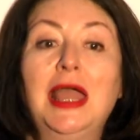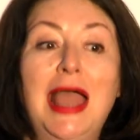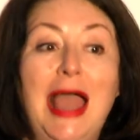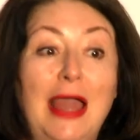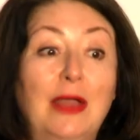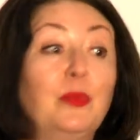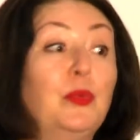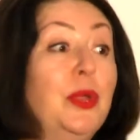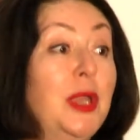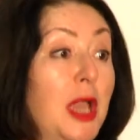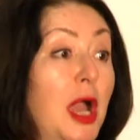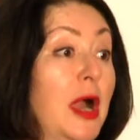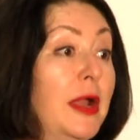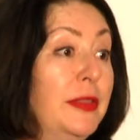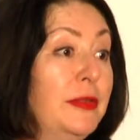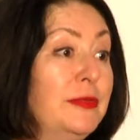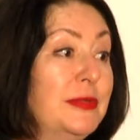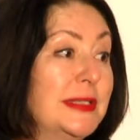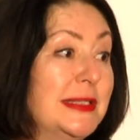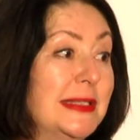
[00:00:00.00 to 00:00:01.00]
And we are
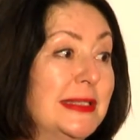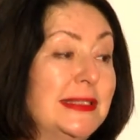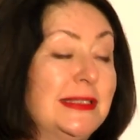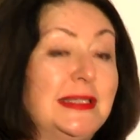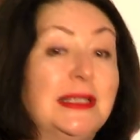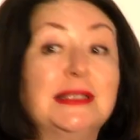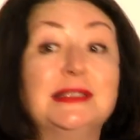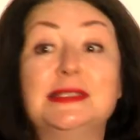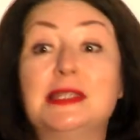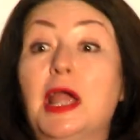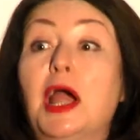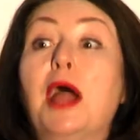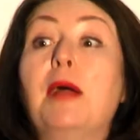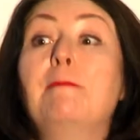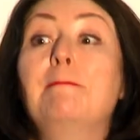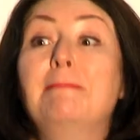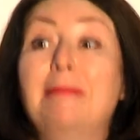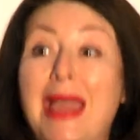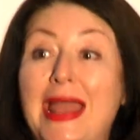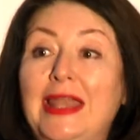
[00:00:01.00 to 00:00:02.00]
the resistance. There are
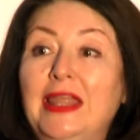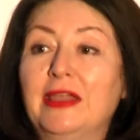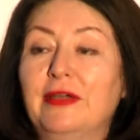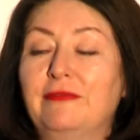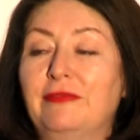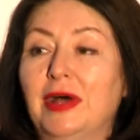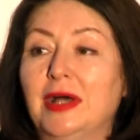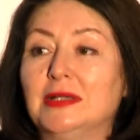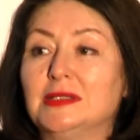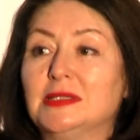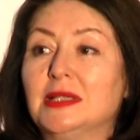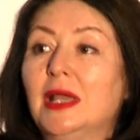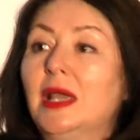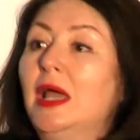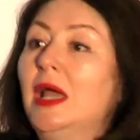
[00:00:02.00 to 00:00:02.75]
many of us.